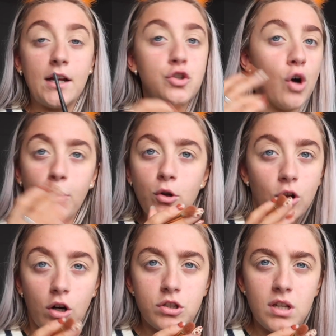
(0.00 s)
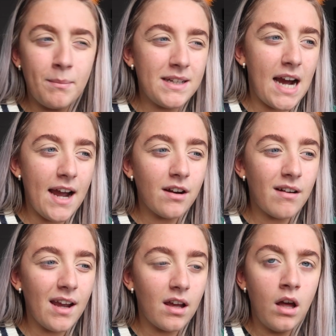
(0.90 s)
double looked at my tyre,
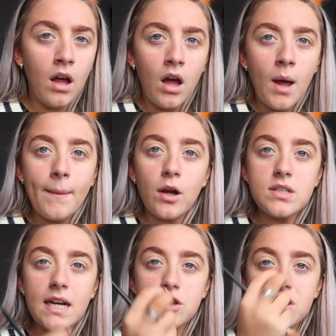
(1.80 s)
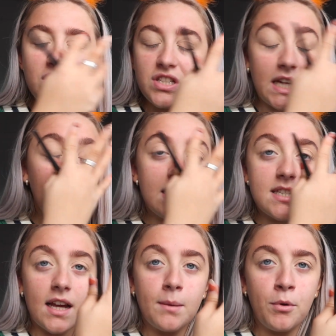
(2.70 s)
right? Because I just seen this
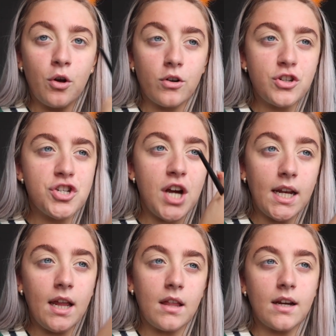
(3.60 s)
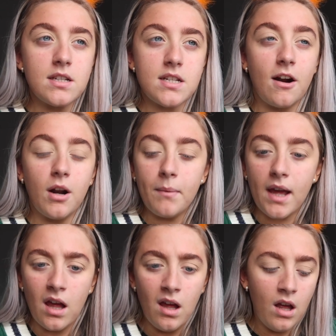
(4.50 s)
like pure shiny thing staring at
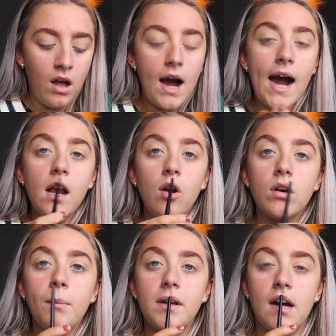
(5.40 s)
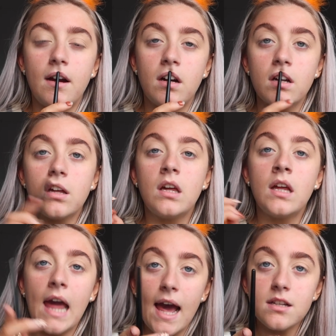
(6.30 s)
me. I look at my tyre,
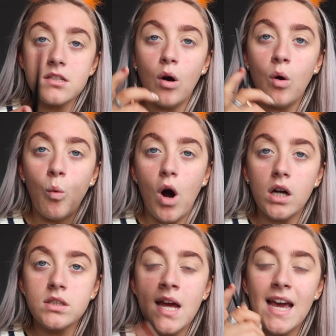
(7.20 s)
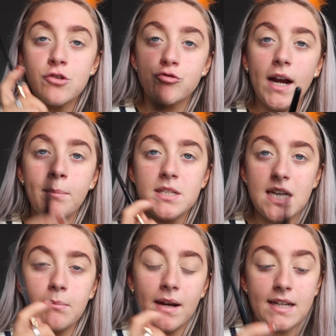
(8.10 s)
guess what is right
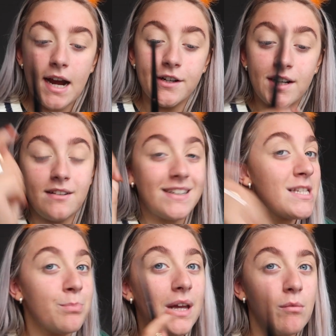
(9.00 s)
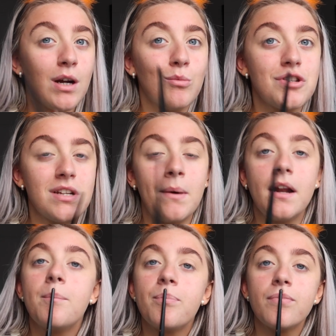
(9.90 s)
beside my tyre, and I'll explain where it was in a minute.